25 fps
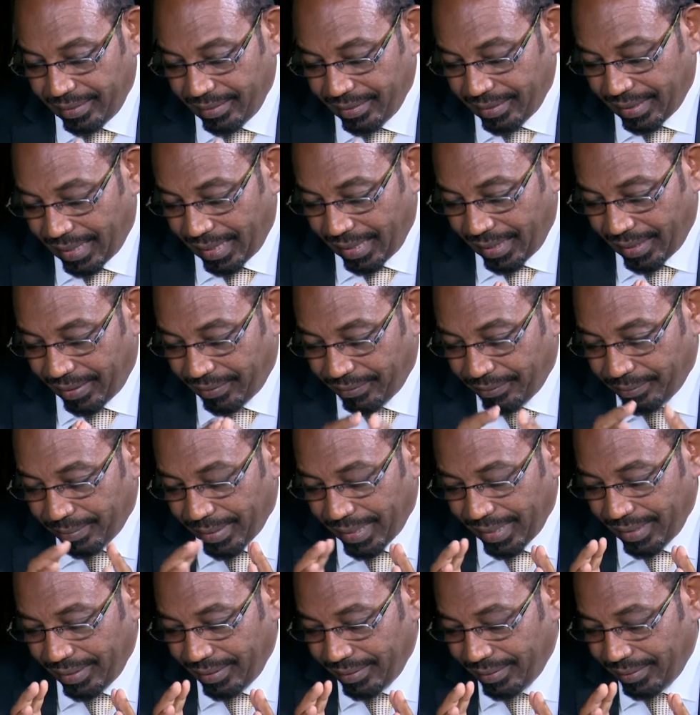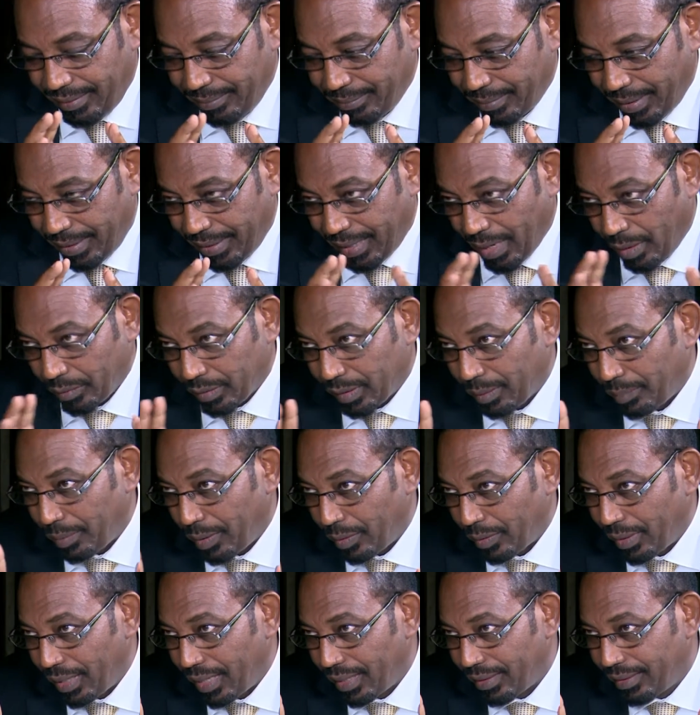have my doubts
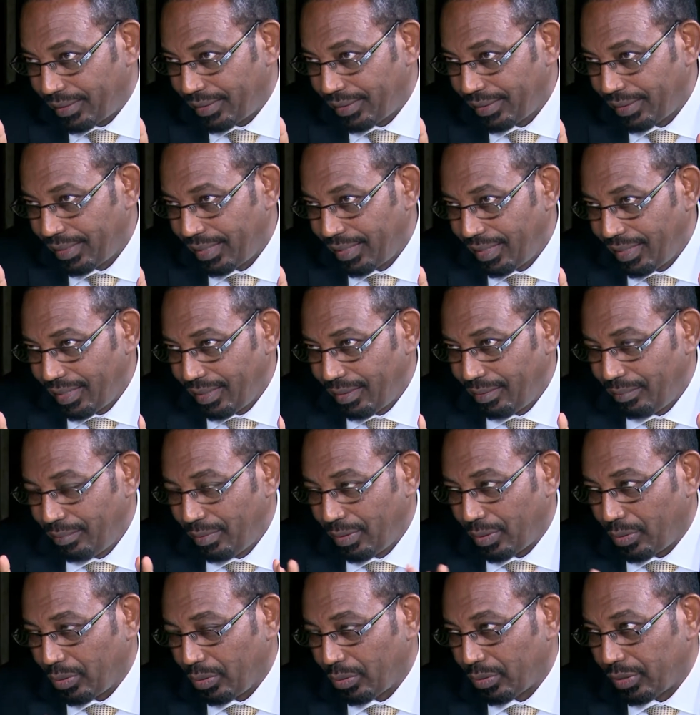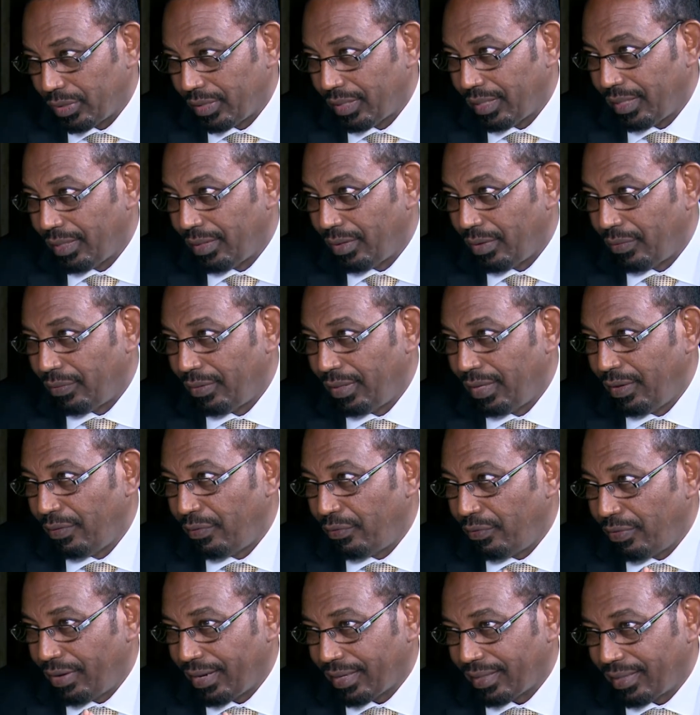about that because of the
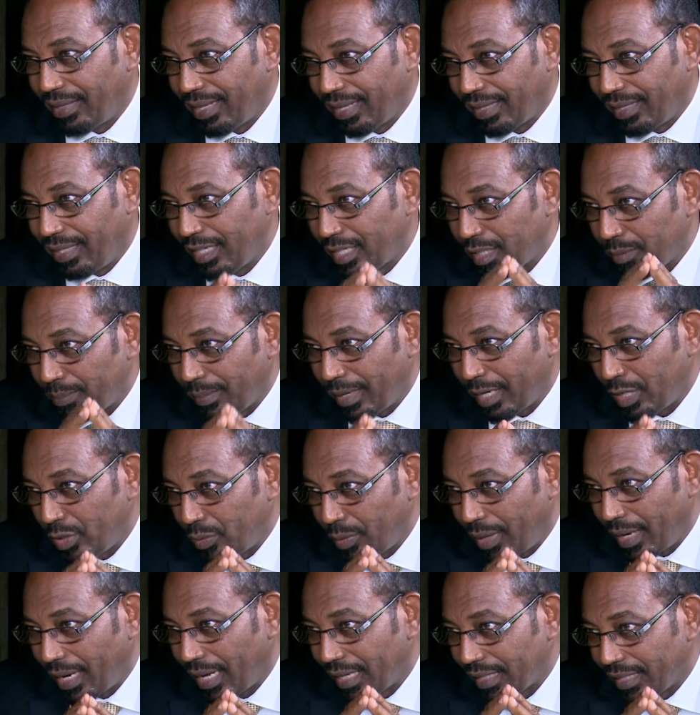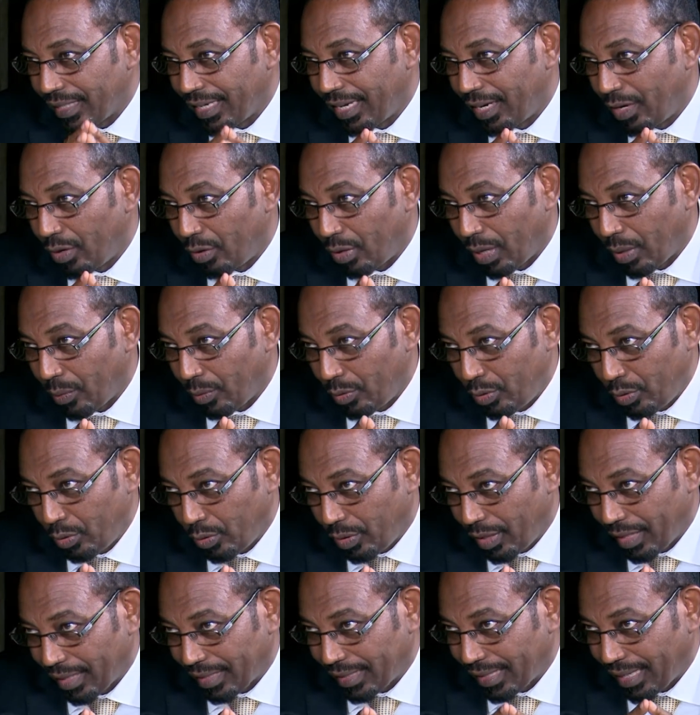effect that this marijuana has had on our
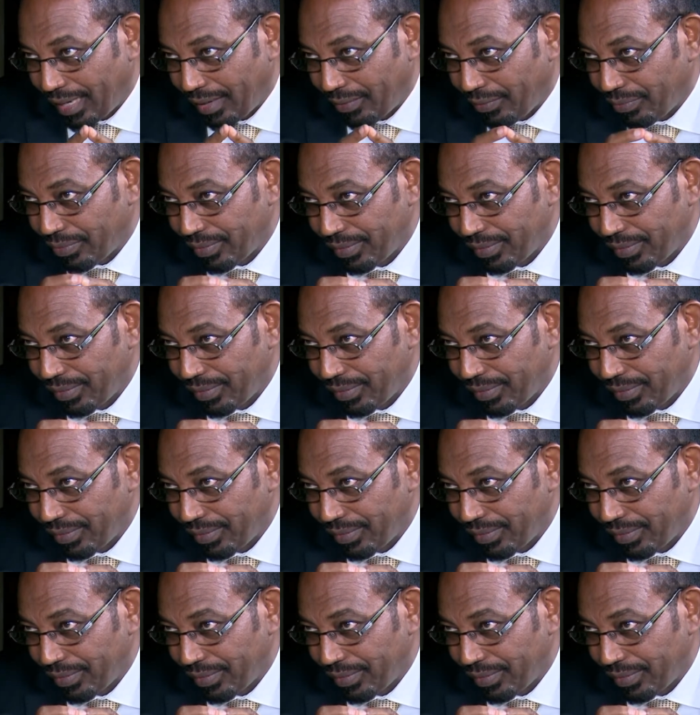youth itself.